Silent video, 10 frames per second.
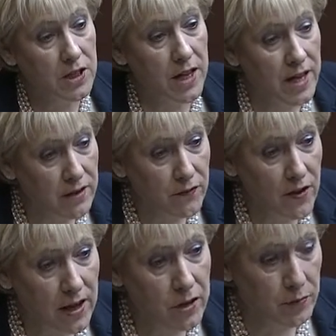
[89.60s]
the
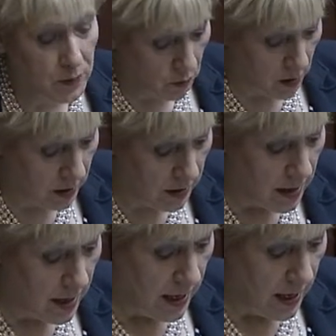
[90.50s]
invaluable work
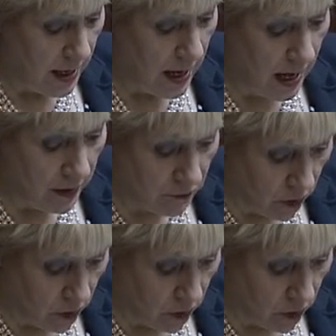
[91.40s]
and